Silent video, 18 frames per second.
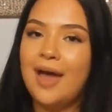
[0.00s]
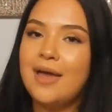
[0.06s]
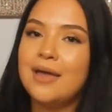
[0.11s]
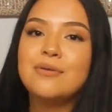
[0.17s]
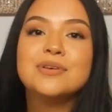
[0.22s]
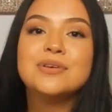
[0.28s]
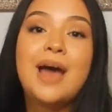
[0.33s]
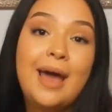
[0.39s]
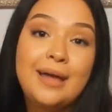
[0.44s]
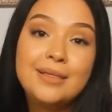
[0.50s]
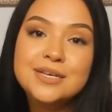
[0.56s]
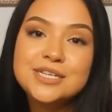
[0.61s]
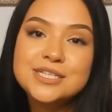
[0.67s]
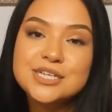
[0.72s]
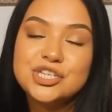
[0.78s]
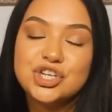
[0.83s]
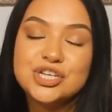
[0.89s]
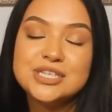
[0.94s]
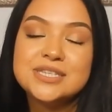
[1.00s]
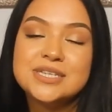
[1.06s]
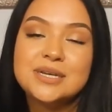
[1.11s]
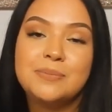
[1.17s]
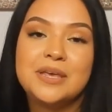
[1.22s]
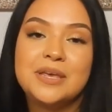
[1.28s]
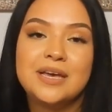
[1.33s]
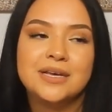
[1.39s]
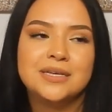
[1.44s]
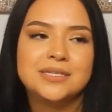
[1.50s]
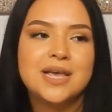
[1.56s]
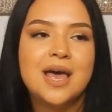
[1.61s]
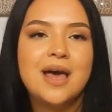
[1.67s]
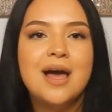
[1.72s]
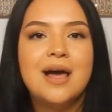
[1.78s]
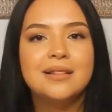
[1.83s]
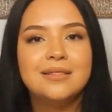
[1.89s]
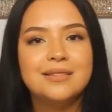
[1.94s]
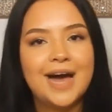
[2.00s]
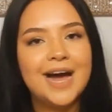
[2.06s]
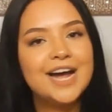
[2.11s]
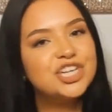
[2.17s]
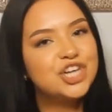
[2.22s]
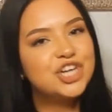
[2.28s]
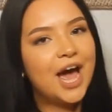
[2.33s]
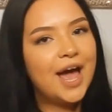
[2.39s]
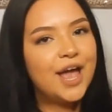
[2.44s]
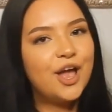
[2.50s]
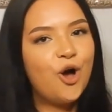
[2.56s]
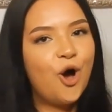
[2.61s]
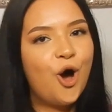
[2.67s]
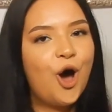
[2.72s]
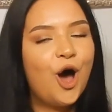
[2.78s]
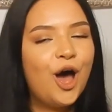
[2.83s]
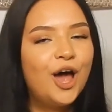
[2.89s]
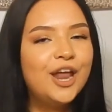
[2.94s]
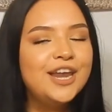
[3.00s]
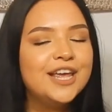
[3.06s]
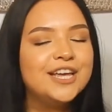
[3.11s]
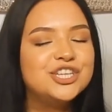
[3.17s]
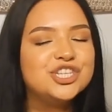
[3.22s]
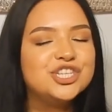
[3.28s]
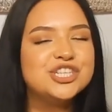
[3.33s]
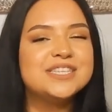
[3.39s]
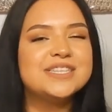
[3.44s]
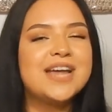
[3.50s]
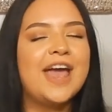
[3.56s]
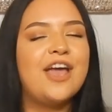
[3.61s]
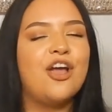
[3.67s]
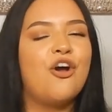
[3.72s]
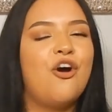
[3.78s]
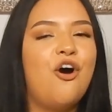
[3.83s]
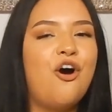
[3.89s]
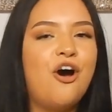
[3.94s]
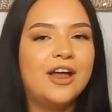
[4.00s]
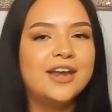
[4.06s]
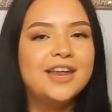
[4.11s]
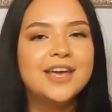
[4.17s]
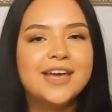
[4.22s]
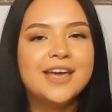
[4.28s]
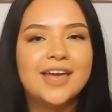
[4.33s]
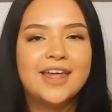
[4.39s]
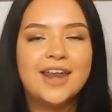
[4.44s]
I highly suggest it because Lash Icon is just iconic,